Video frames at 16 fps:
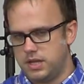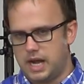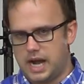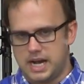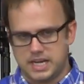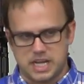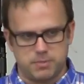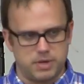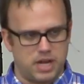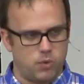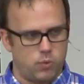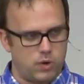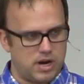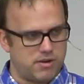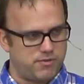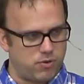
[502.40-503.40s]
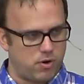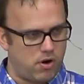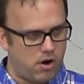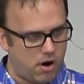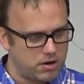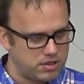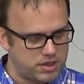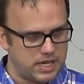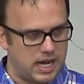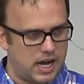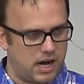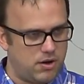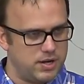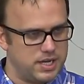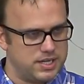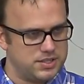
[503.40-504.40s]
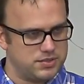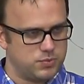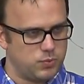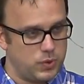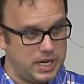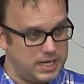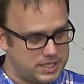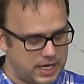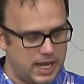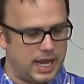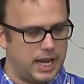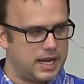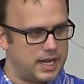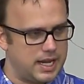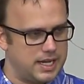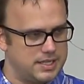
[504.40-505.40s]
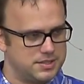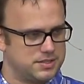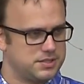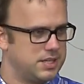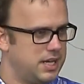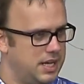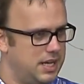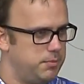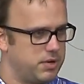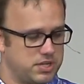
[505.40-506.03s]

The idea being, wherefore art thou, is we take as,